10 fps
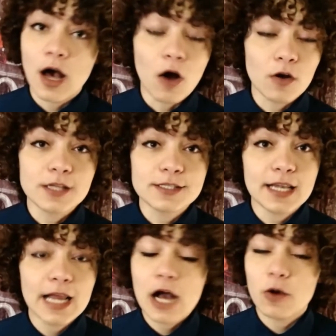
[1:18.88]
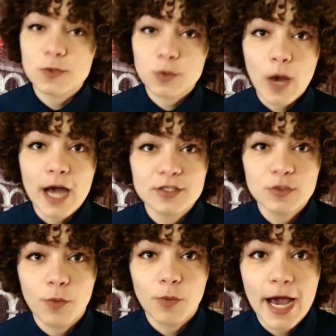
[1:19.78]
honestly I was quite
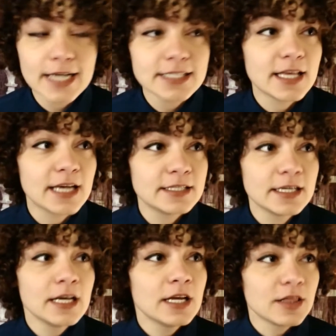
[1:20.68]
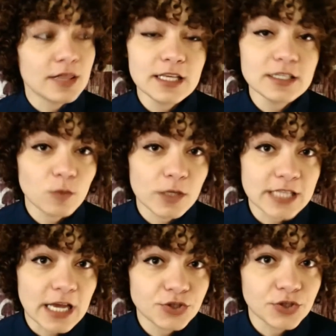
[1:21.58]
surprised that this was
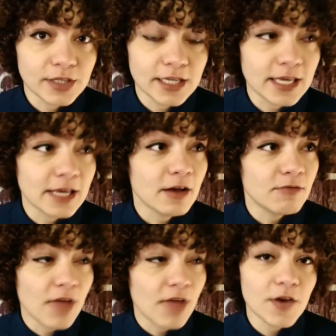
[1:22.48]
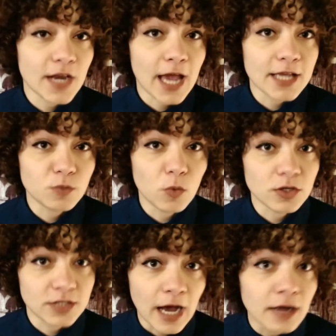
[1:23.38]
actually a very nice
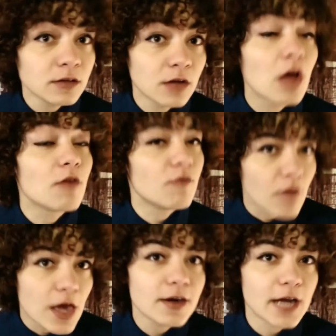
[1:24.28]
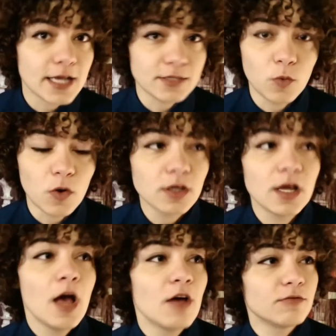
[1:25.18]
work done. Very nice work,
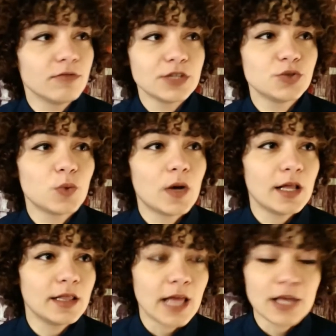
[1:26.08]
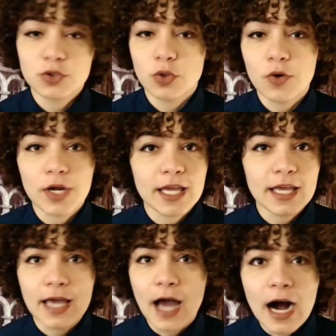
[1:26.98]
visual,
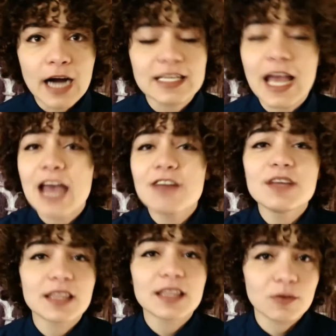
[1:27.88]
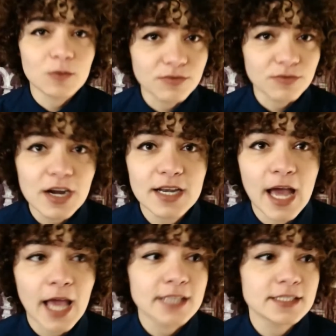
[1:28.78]
story, art, everything was very
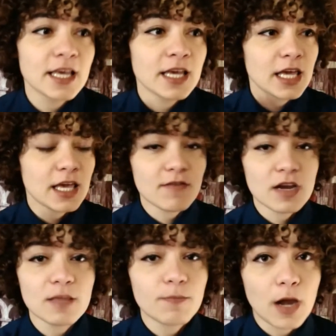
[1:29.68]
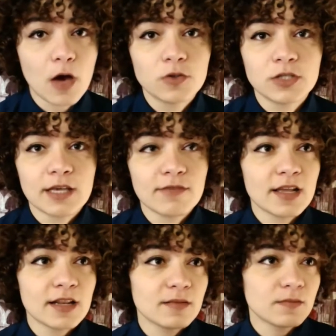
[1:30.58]
nice. Even the plot,
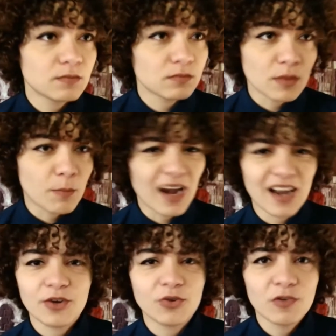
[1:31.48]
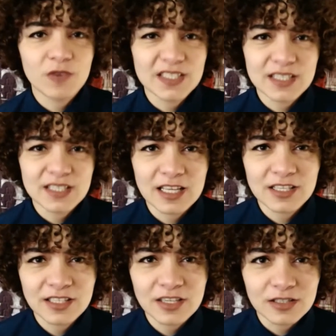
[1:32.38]
even the parallel universe
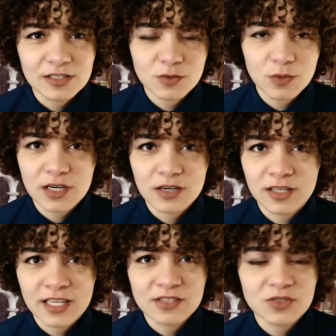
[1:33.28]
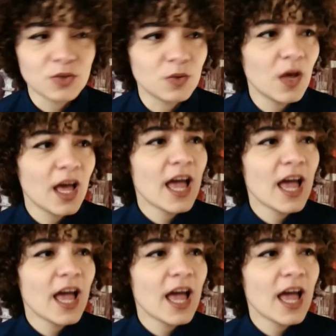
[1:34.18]
that girls were into,